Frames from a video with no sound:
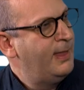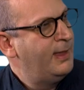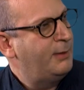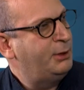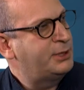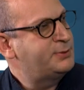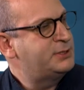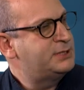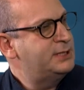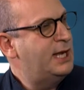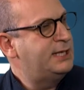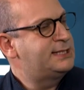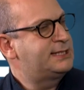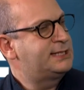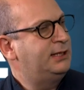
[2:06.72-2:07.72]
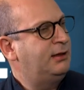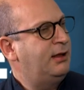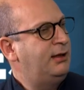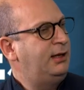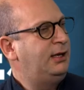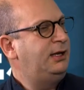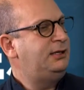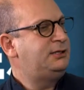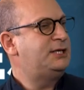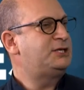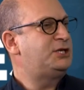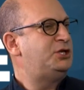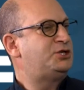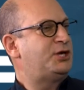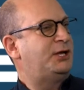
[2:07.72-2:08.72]
I mean, I suppose it's slightly
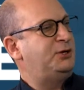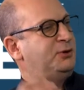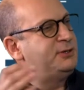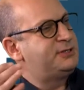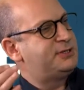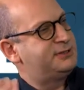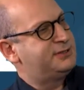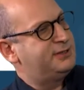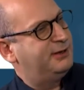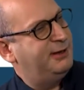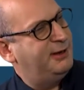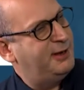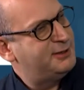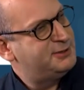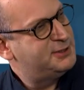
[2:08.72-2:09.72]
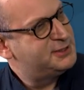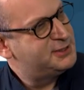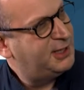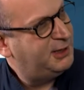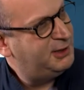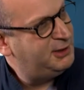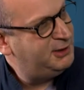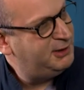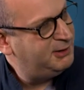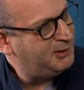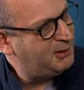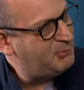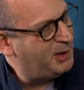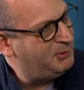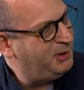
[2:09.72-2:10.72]
disingenuous to say,
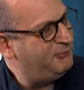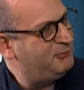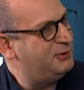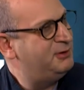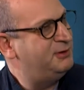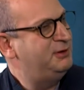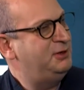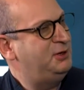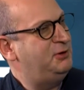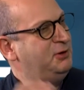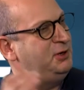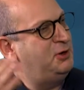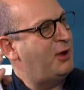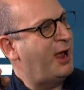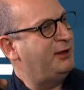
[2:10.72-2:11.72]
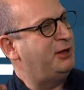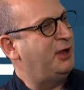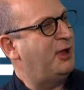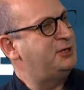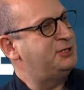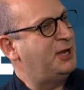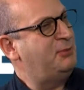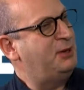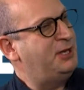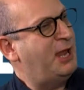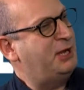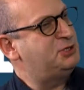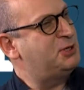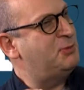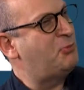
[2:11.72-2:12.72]
and maybe even you had the idea. I mean,
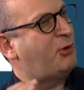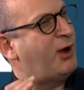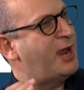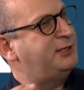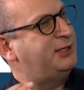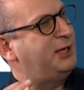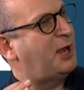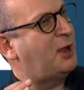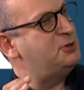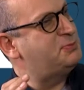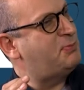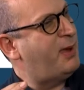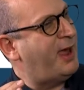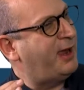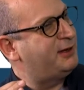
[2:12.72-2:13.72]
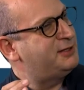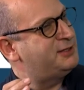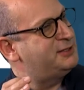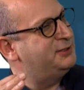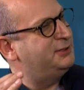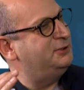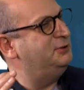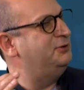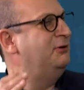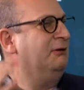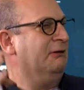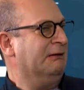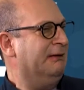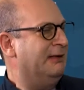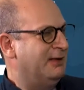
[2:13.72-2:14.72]
nation branding goes back to,
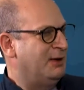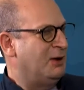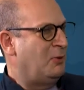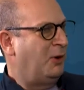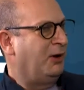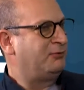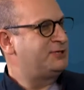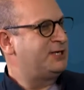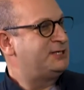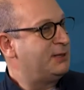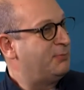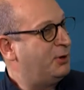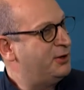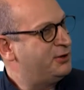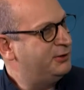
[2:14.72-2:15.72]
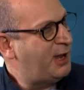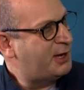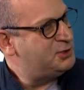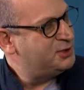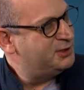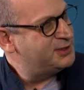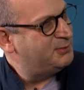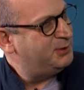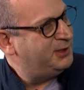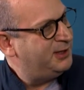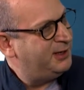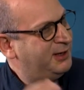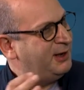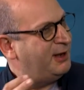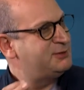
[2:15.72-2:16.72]
well, since the birth of nations. I mean,
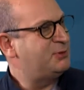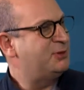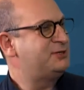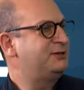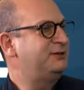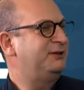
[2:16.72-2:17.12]
I suppose.